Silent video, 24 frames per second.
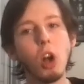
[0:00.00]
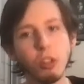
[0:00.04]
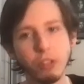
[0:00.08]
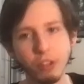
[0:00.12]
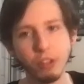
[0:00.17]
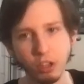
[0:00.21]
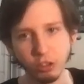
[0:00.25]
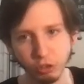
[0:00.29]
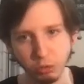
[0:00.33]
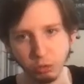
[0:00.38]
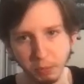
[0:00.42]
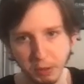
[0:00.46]
all
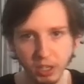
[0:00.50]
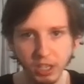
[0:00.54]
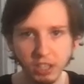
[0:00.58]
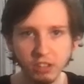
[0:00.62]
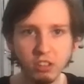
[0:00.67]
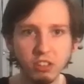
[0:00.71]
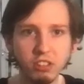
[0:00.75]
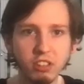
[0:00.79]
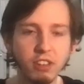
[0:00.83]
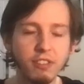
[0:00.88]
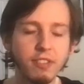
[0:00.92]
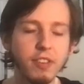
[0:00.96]
the
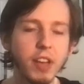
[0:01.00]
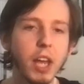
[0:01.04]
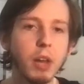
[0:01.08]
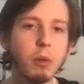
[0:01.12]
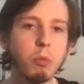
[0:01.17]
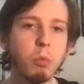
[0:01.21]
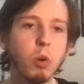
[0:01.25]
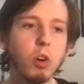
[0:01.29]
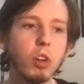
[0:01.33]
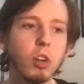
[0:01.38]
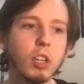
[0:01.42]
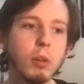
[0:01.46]
experiences I've
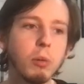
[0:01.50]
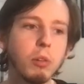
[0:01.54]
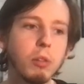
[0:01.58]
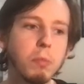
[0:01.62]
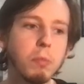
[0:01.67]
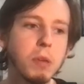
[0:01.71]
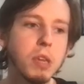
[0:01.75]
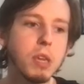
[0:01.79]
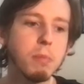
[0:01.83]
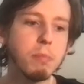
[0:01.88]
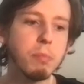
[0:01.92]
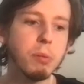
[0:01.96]
had working with
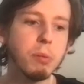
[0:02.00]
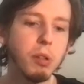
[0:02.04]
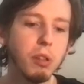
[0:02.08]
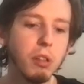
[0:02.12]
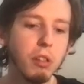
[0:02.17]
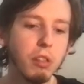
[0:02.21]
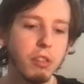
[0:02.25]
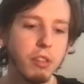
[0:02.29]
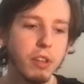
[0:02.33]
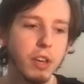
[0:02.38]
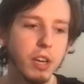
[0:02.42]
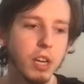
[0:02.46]

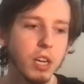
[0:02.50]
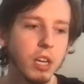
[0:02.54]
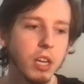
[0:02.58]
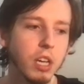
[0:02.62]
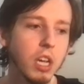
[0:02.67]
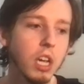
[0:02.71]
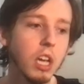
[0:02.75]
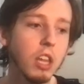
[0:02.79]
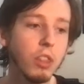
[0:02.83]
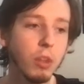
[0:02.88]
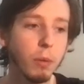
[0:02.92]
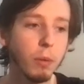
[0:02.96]
people,
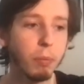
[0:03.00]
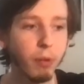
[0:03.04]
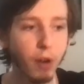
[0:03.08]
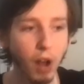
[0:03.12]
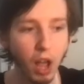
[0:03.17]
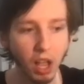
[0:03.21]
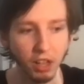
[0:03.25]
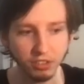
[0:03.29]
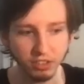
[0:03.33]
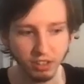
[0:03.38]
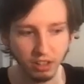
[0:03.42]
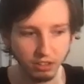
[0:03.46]
the
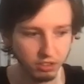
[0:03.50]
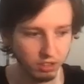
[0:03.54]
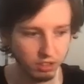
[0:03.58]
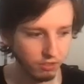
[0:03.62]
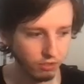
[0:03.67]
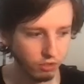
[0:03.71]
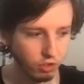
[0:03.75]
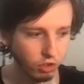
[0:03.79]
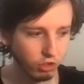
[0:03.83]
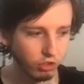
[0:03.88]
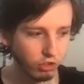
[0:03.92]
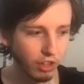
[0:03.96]
process
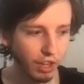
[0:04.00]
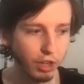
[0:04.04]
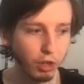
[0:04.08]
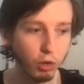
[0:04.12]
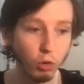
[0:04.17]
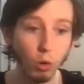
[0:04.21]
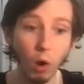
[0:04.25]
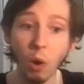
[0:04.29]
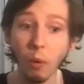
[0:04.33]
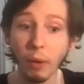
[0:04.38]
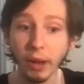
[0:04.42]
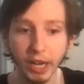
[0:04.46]
of just like
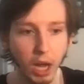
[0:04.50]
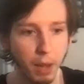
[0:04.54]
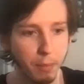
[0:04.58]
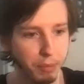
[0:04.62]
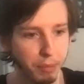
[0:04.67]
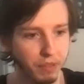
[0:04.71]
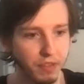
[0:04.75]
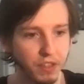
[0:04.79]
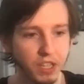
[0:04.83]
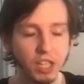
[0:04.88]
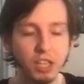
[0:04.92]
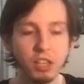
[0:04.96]
growing
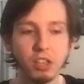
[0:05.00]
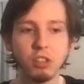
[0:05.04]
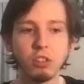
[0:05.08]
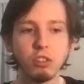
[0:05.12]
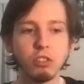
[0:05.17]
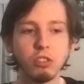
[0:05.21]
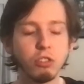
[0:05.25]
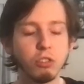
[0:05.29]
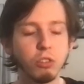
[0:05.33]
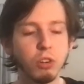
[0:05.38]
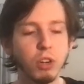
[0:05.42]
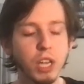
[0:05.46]
up in the
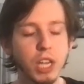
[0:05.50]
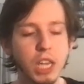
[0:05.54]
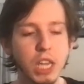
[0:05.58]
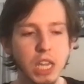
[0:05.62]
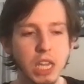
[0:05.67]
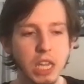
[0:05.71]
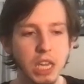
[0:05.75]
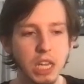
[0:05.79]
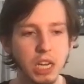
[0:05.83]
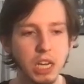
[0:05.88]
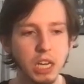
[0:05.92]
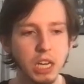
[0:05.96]

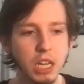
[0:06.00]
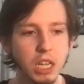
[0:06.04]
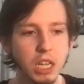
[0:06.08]
industry and